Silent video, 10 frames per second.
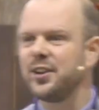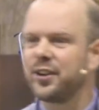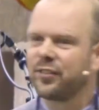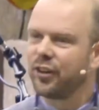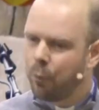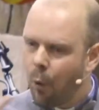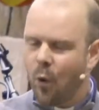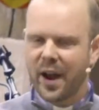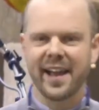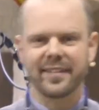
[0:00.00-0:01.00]
you can sort of
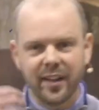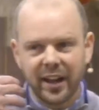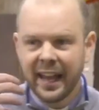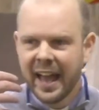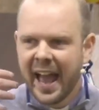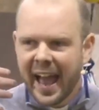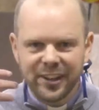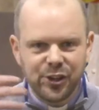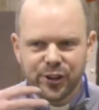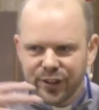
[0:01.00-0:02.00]
walk outside
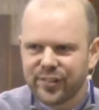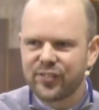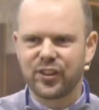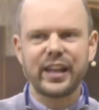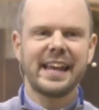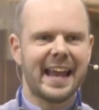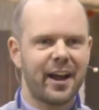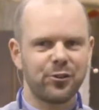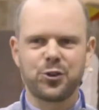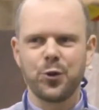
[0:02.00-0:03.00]
and you can see
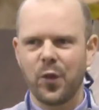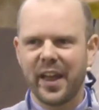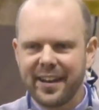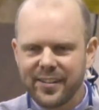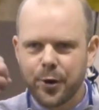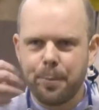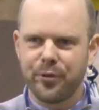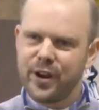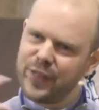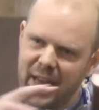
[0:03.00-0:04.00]
how short that is. You
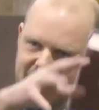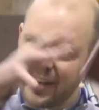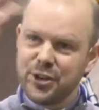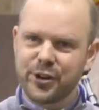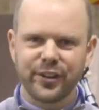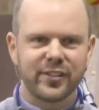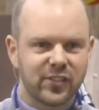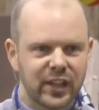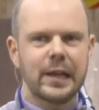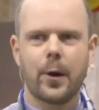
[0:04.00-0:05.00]
breathe out and you can
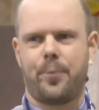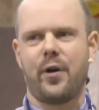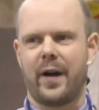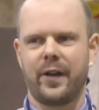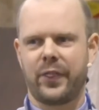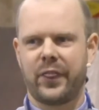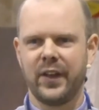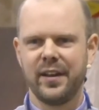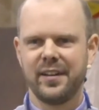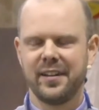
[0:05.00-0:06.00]
see your breath
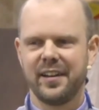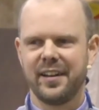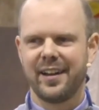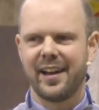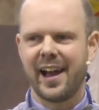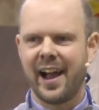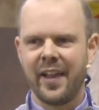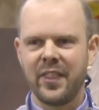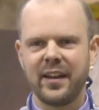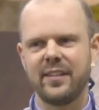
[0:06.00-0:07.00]

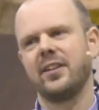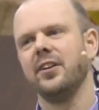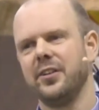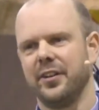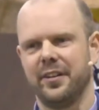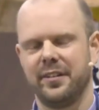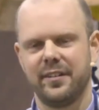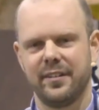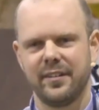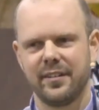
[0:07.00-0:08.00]
and then it's gone.
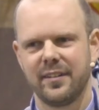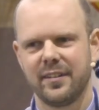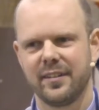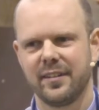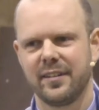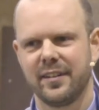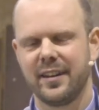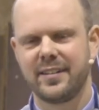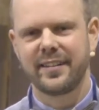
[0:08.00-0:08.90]
It